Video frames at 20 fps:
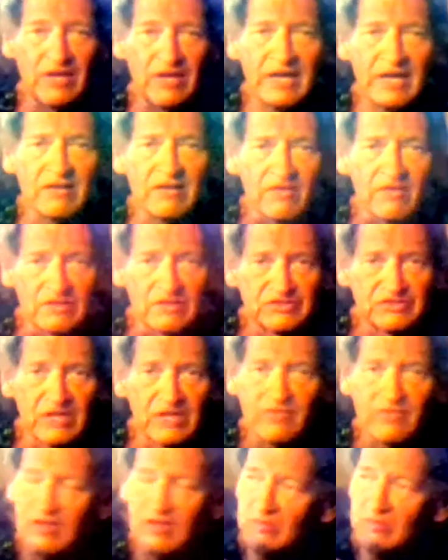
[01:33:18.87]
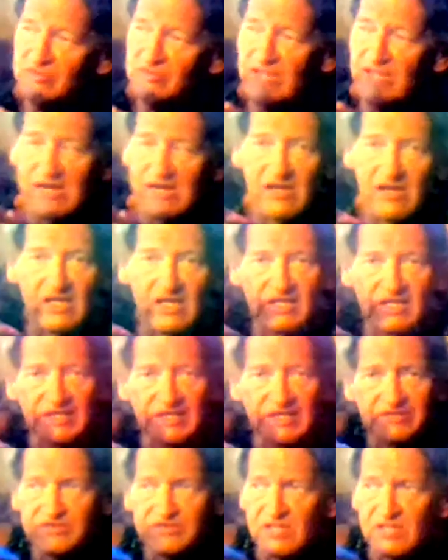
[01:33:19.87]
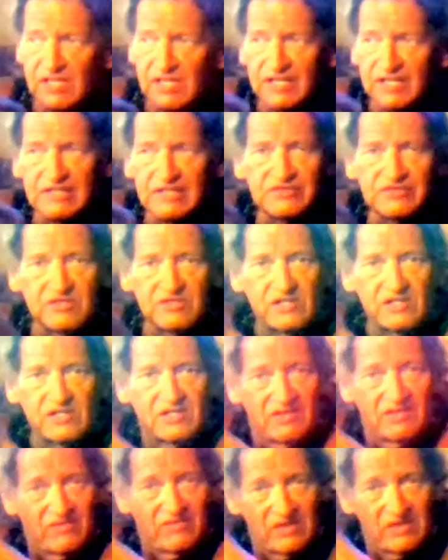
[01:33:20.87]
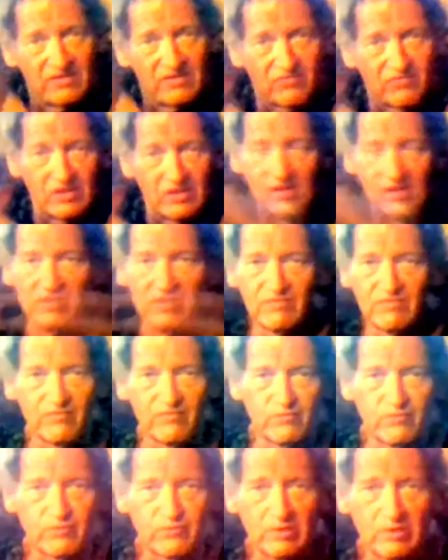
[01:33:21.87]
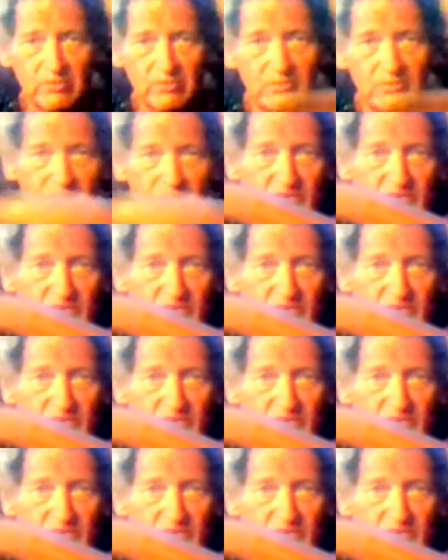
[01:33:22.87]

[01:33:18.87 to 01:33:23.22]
angle the stuff comes out, it hits from